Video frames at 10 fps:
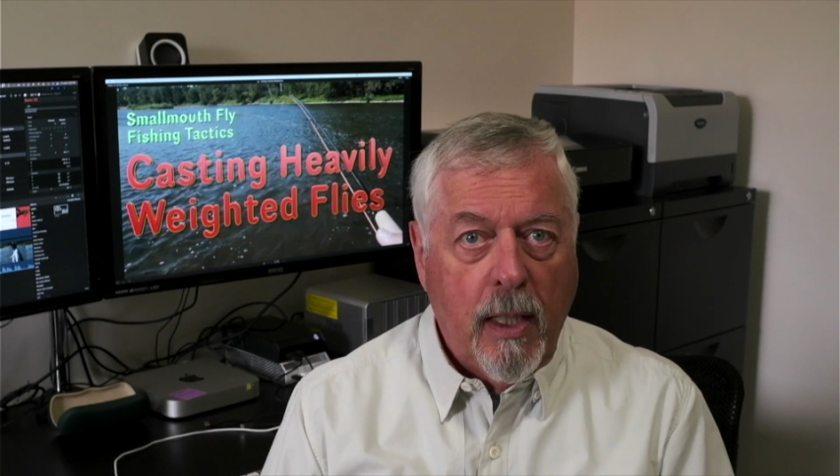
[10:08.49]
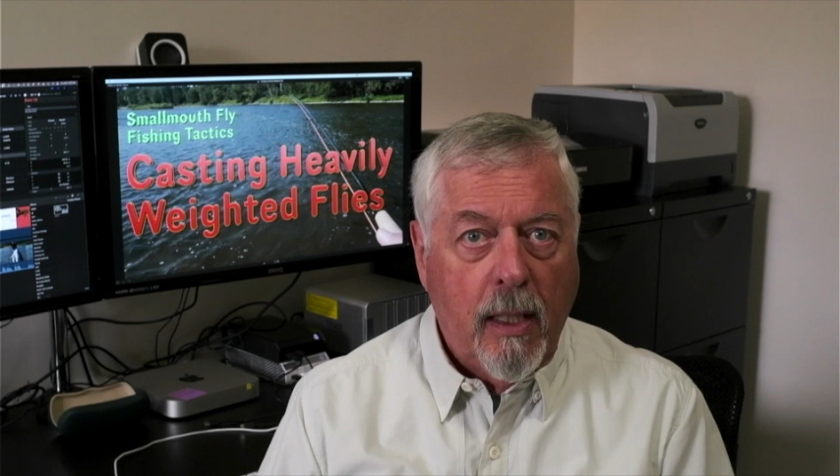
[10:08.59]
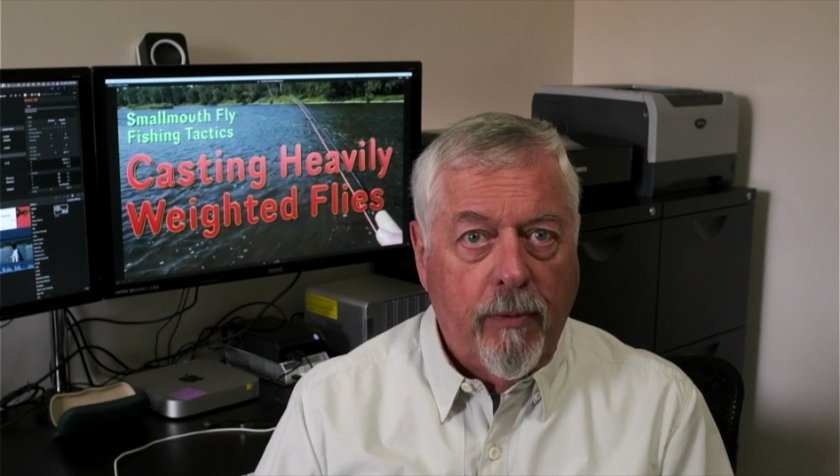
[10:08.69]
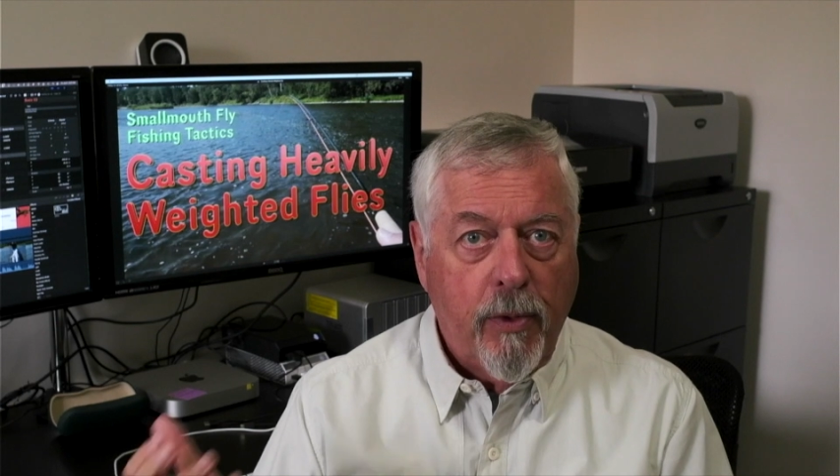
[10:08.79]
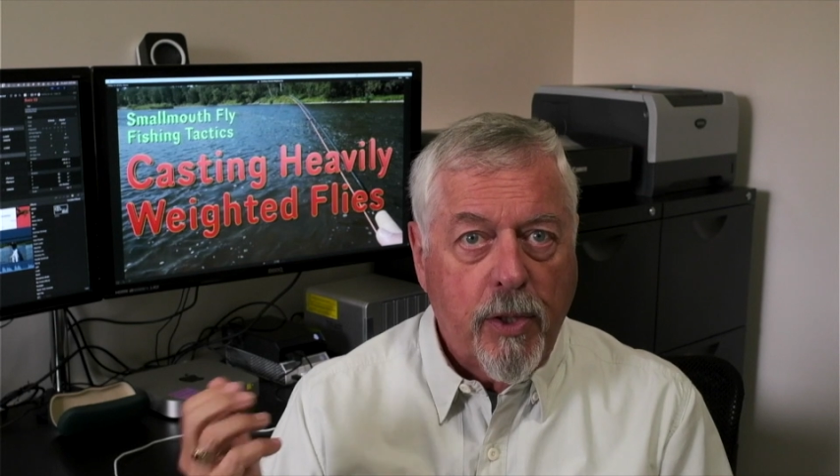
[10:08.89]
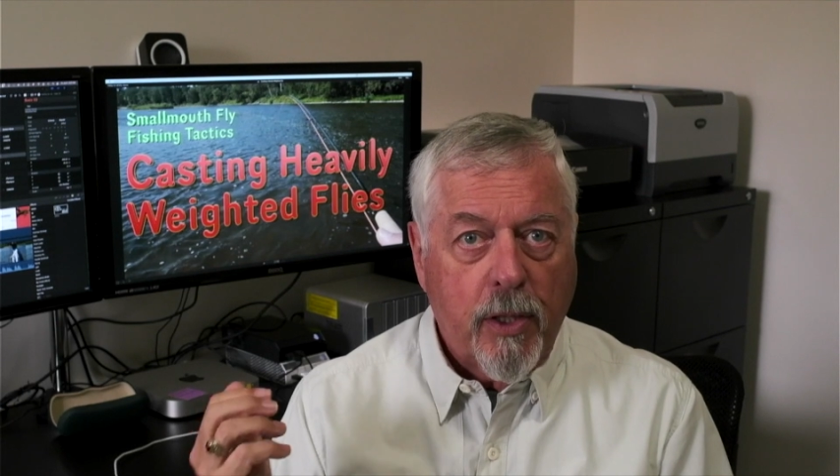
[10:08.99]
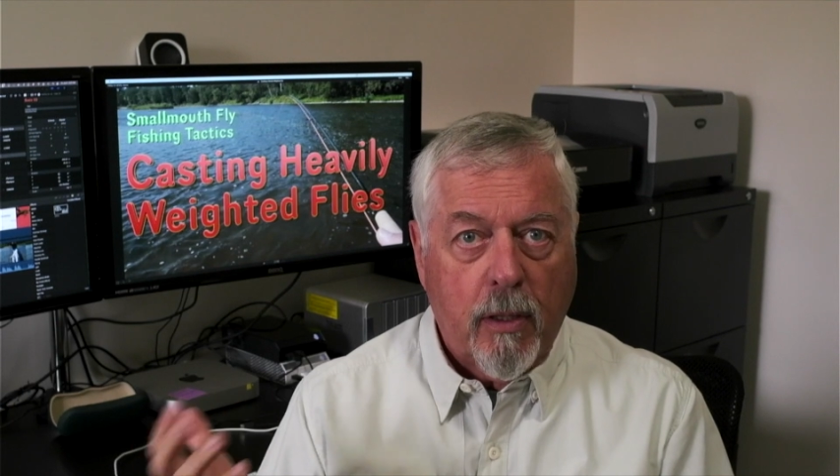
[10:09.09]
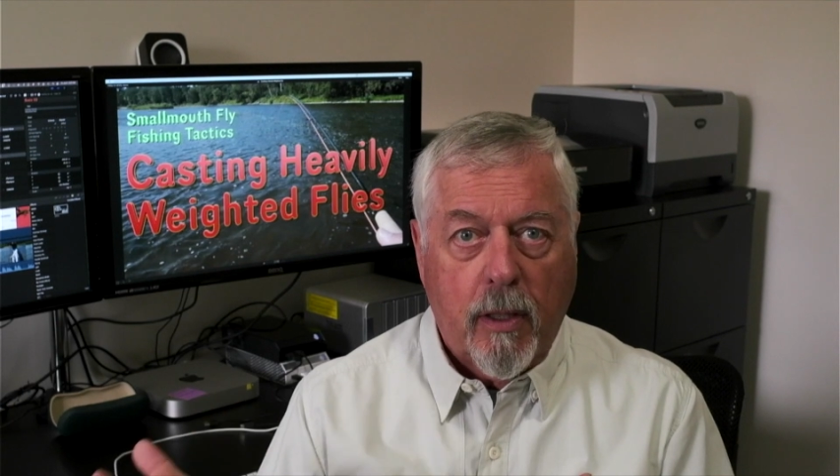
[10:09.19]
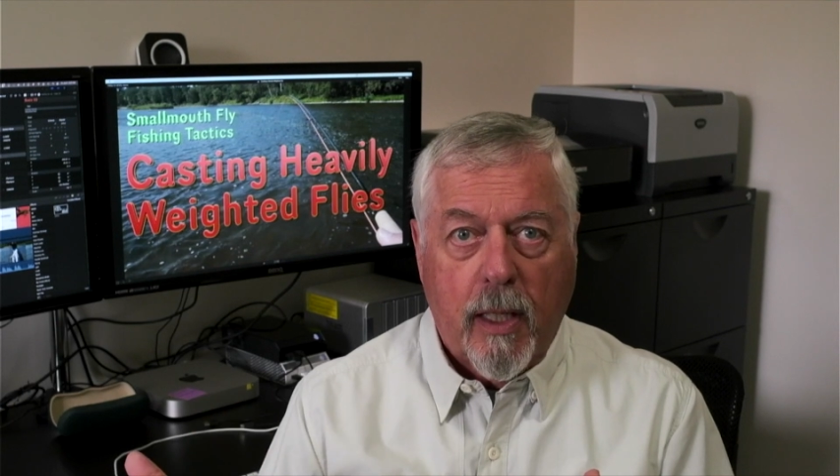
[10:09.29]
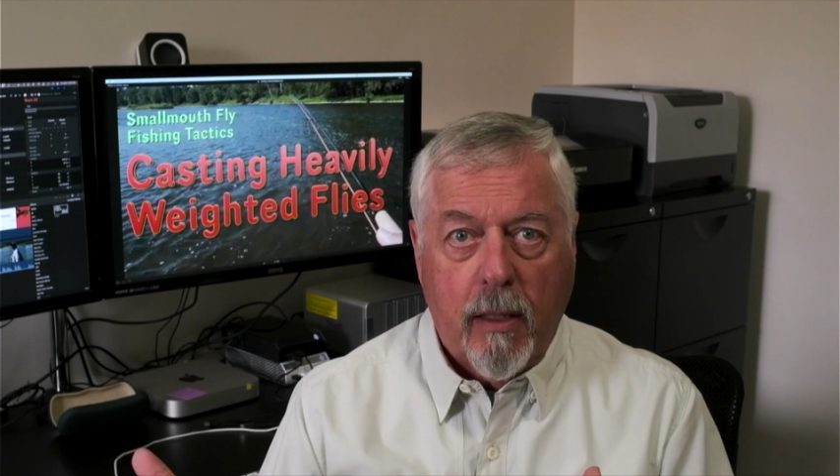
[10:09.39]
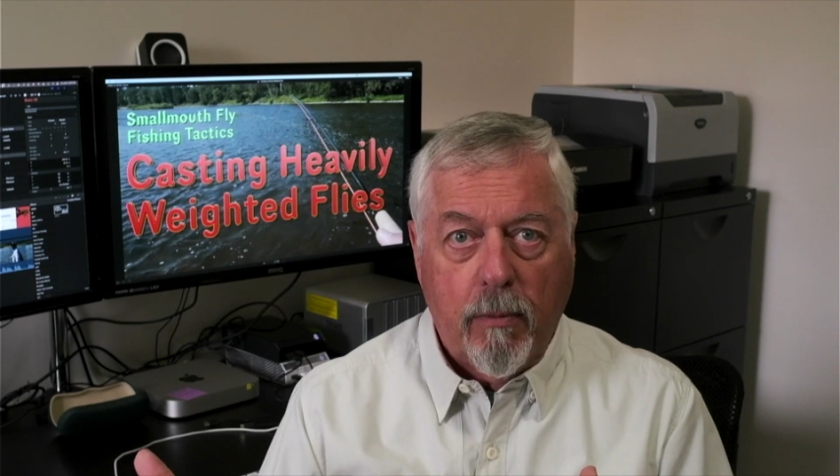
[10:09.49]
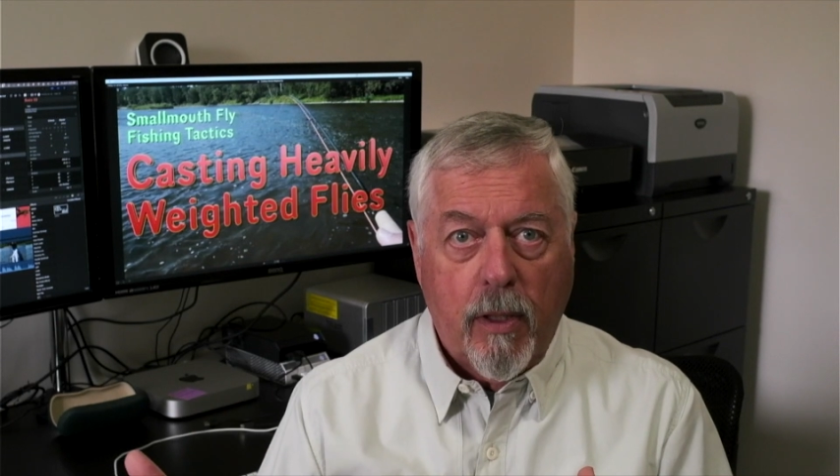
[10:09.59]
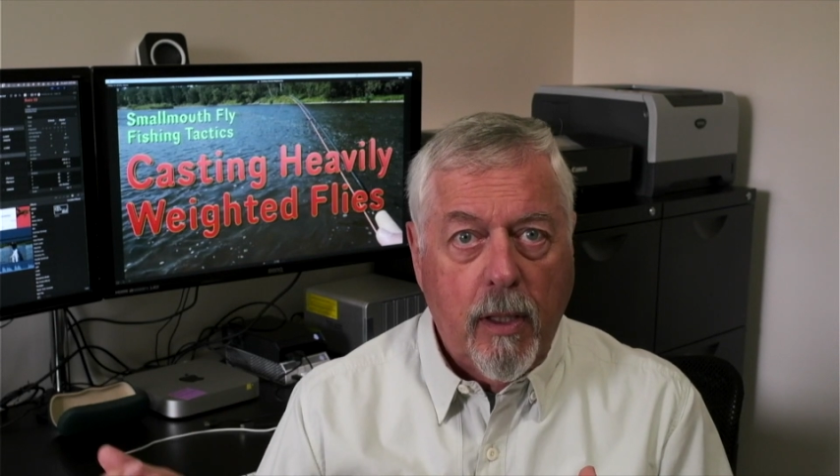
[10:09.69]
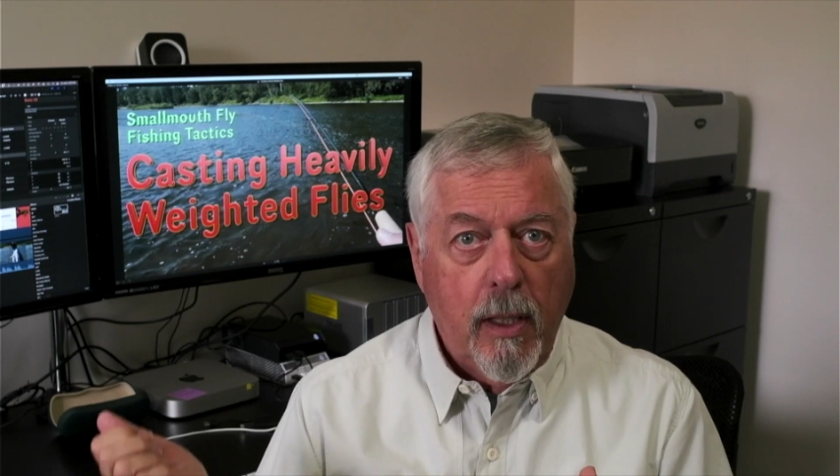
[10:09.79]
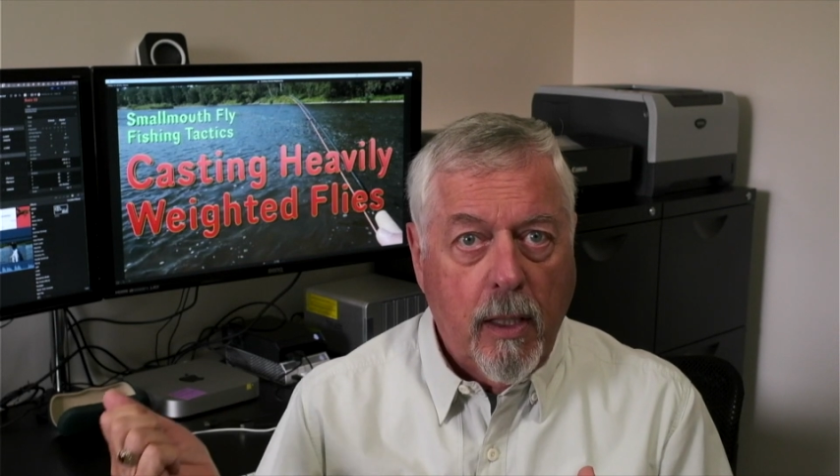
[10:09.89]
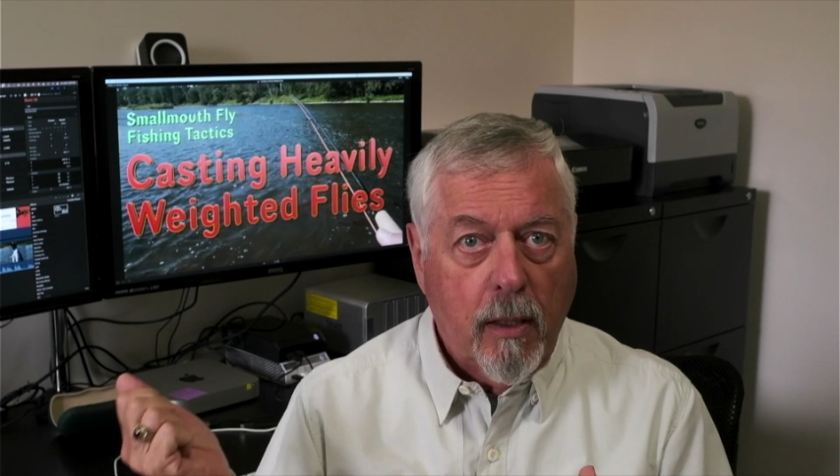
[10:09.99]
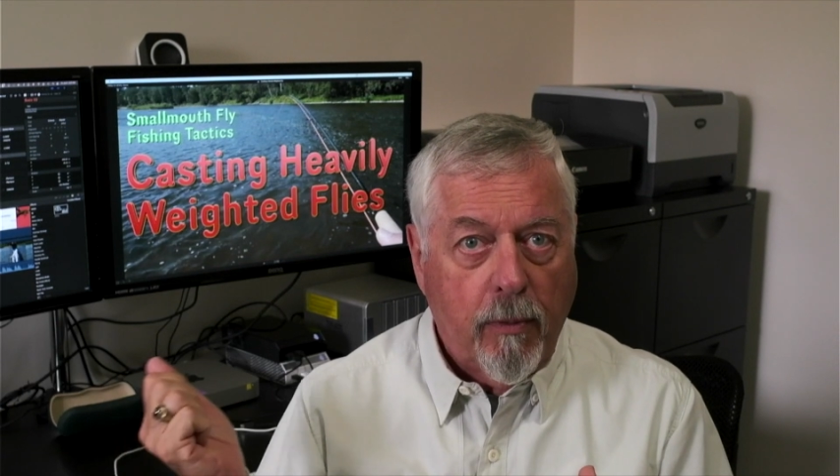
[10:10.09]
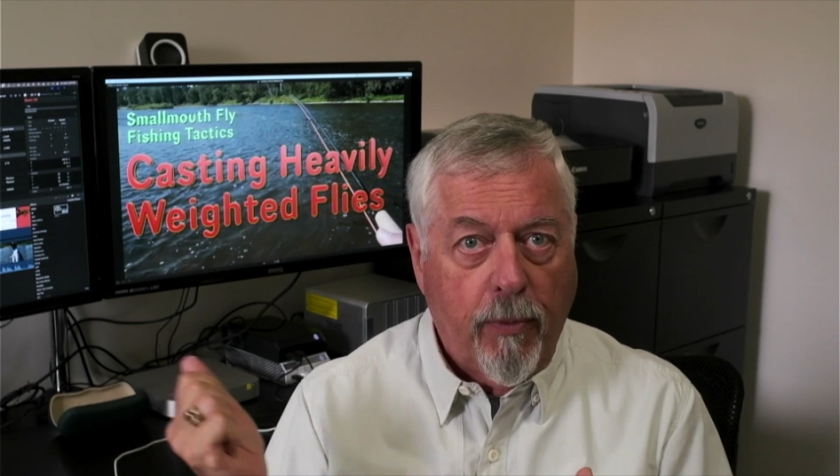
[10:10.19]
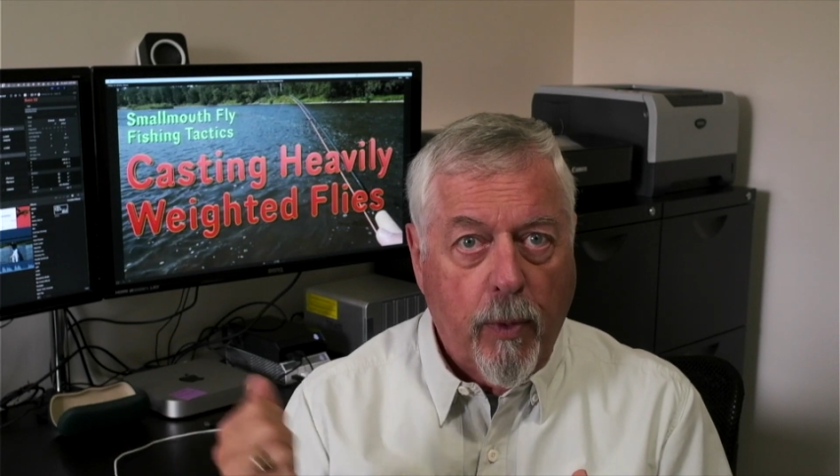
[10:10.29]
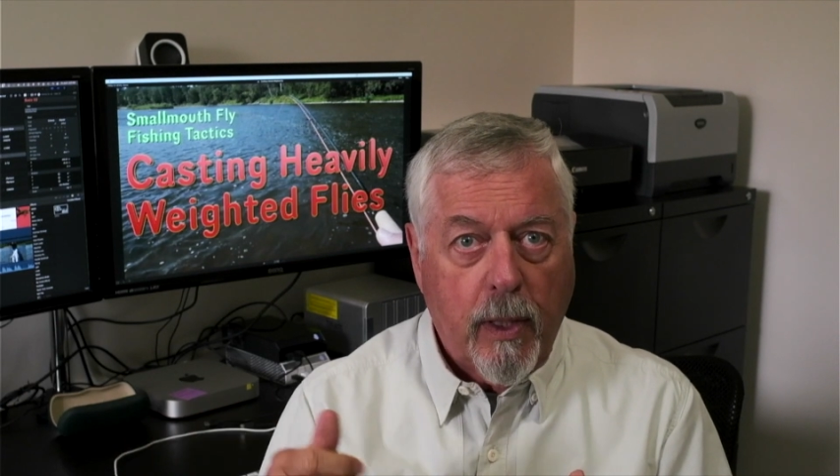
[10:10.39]
If you start the
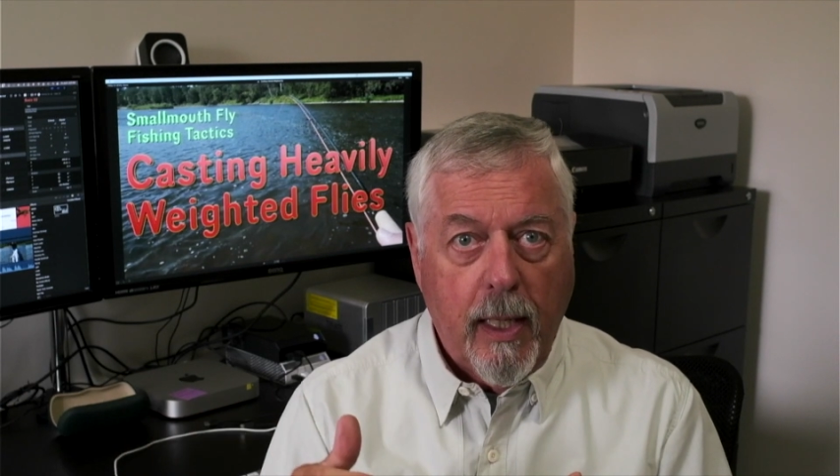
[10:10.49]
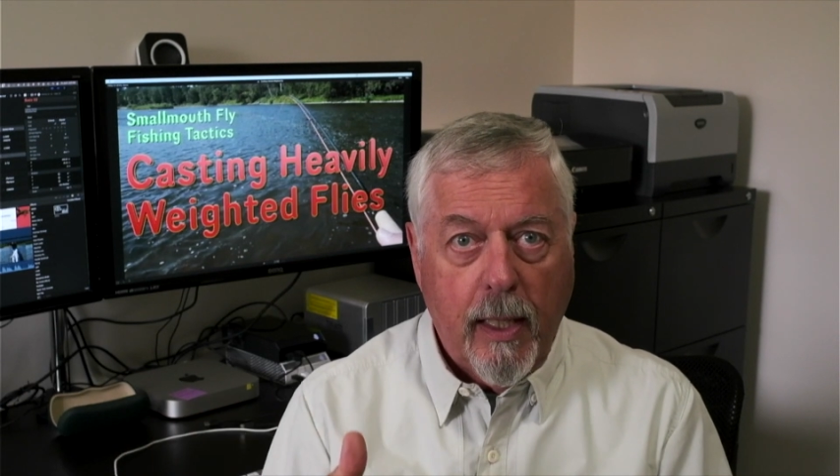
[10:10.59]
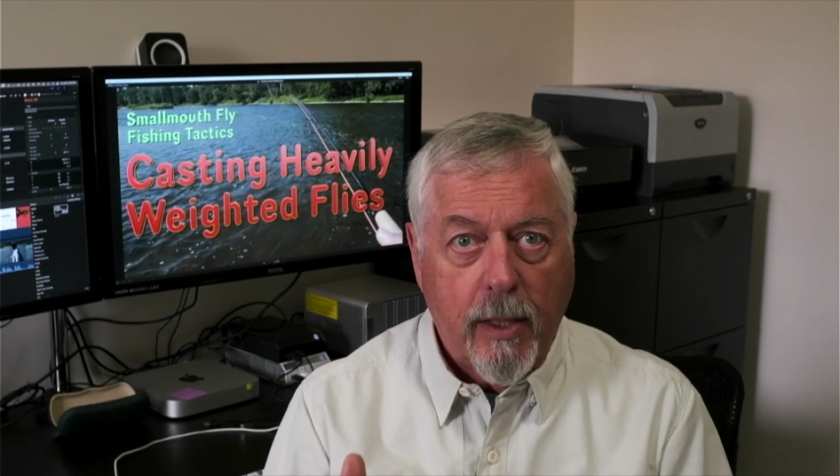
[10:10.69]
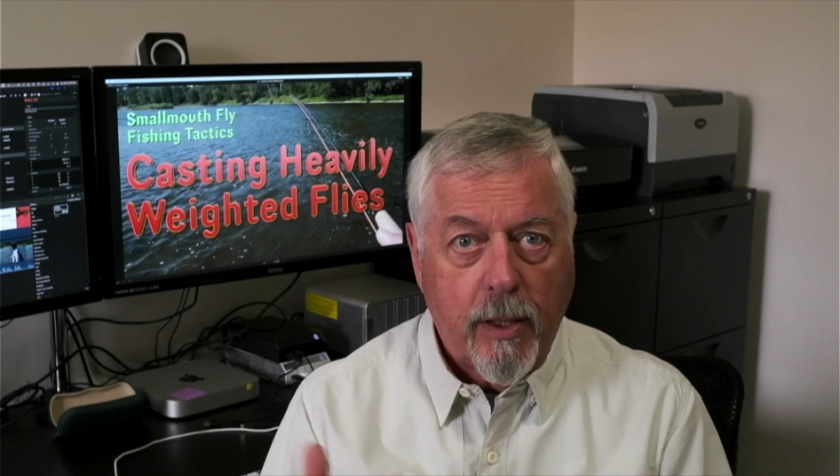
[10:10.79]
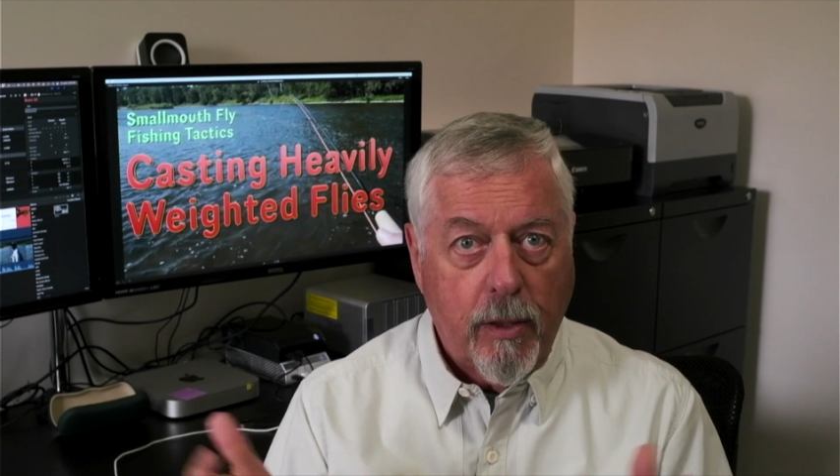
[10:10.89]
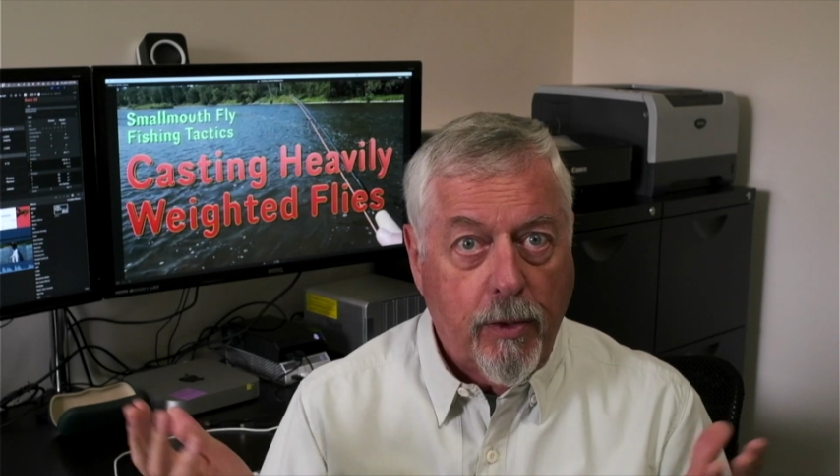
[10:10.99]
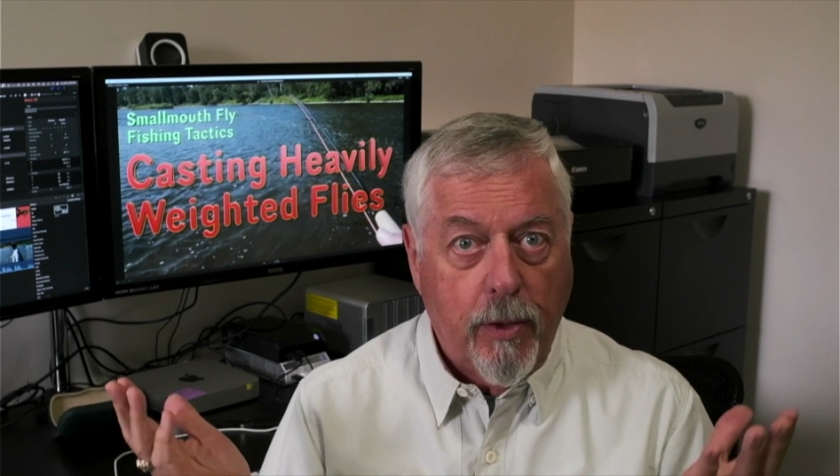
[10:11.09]
forward cast